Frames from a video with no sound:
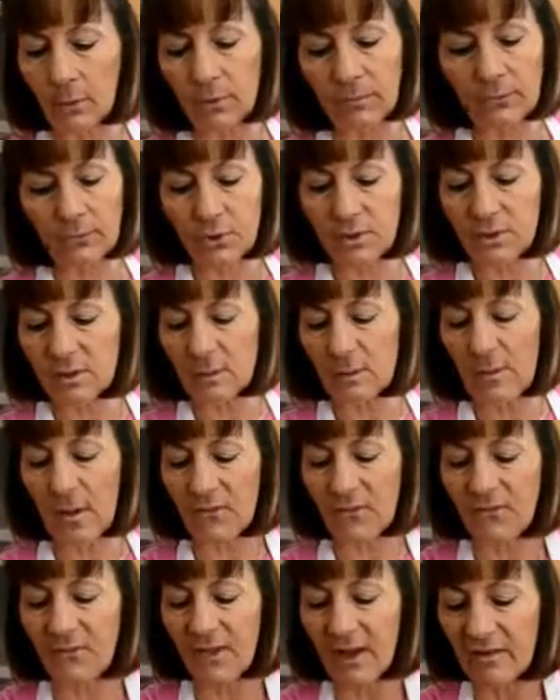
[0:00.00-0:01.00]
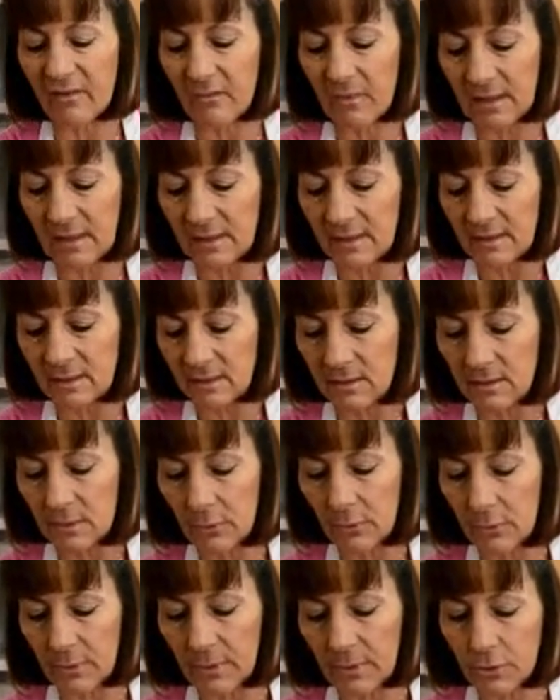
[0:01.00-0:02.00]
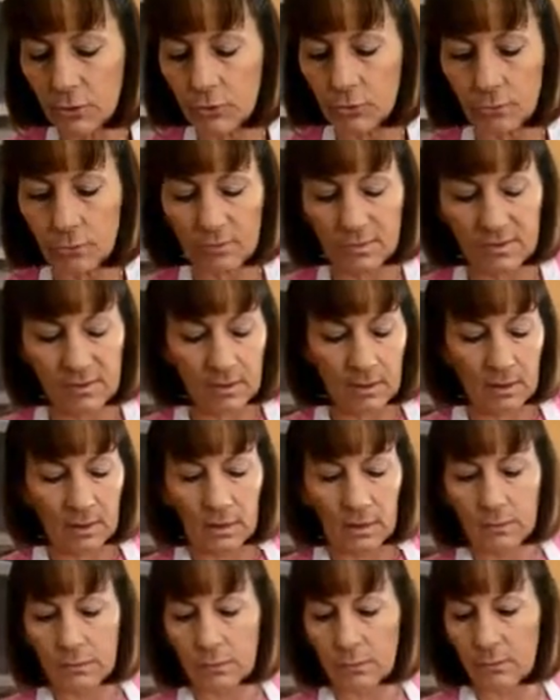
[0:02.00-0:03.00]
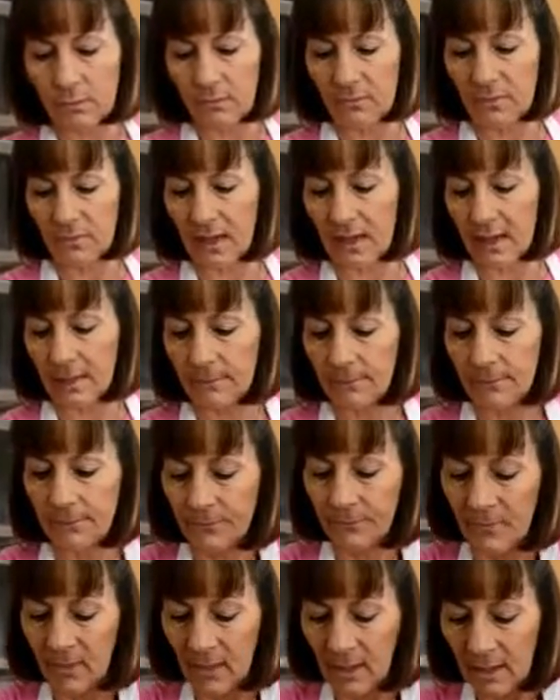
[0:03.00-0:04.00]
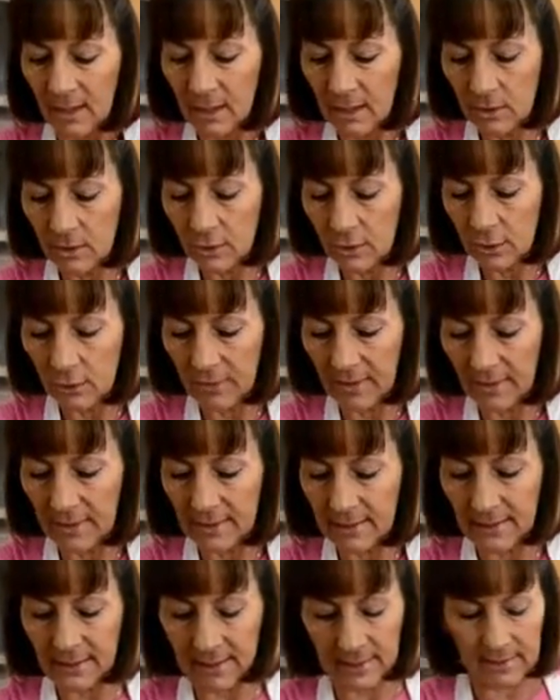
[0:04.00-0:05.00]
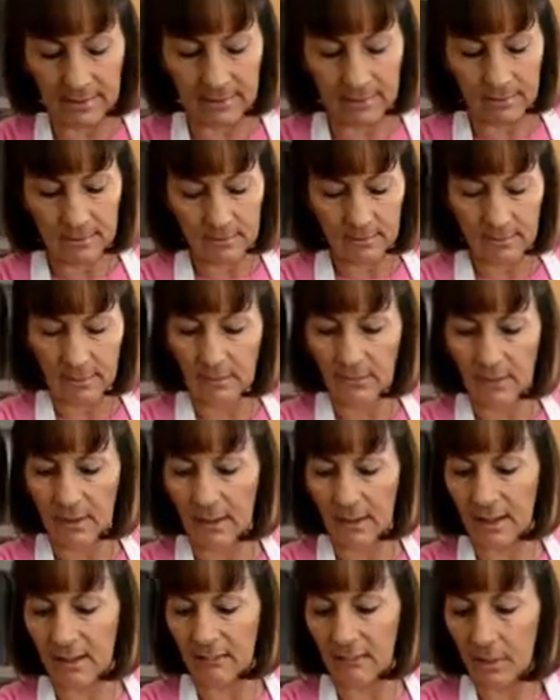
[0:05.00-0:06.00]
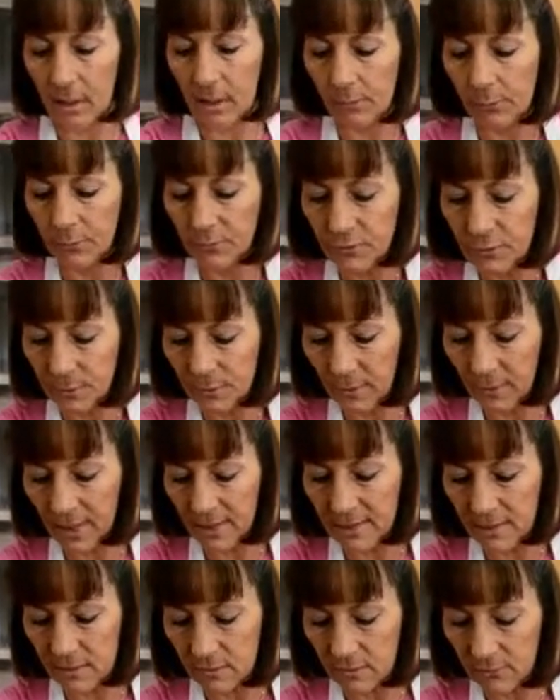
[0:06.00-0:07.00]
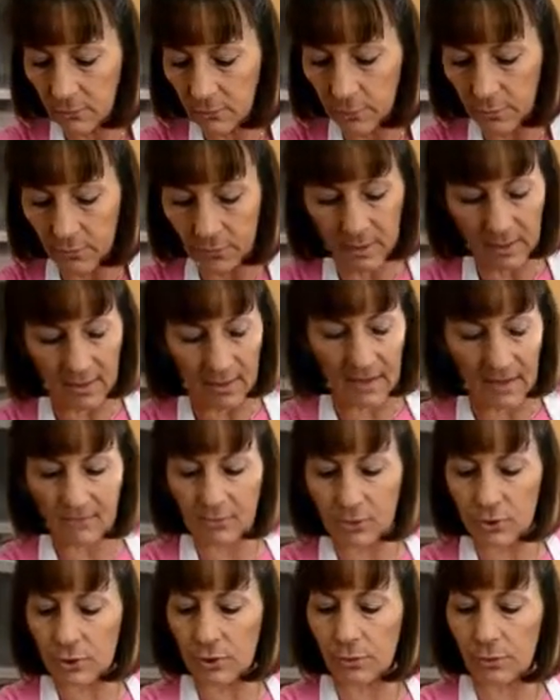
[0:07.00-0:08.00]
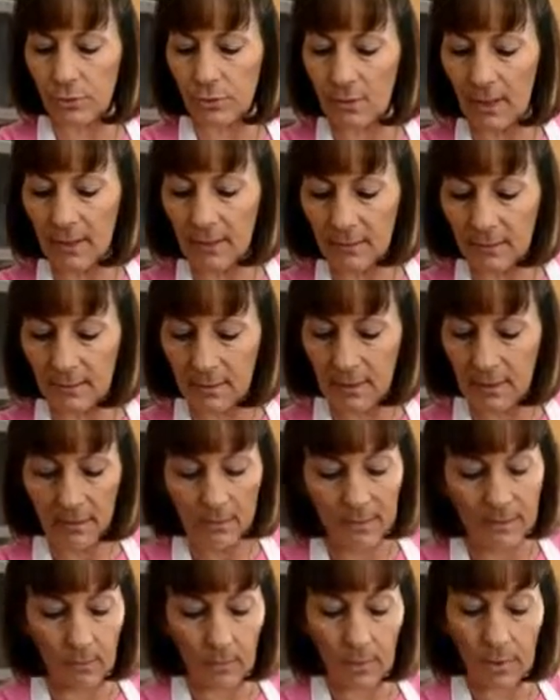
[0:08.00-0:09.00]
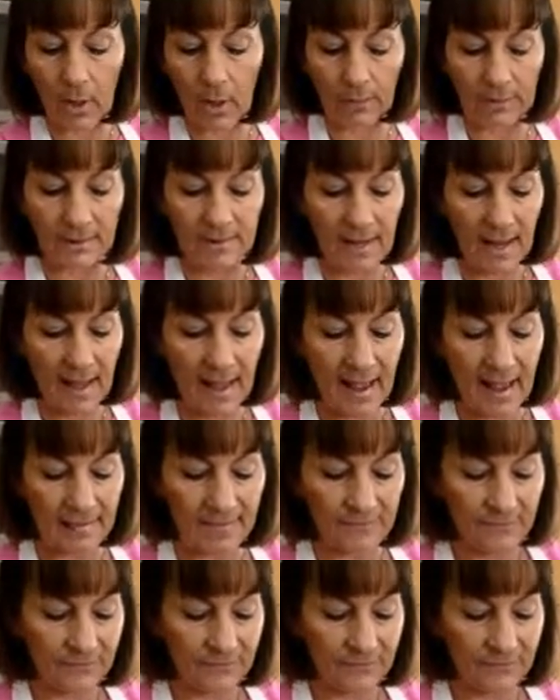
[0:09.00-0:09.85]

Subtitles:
for just about 5 minutes until the mushrooms sort of get integrated in. And then I have a couple of surprises for you that I haven't shown you yet that we're going to add.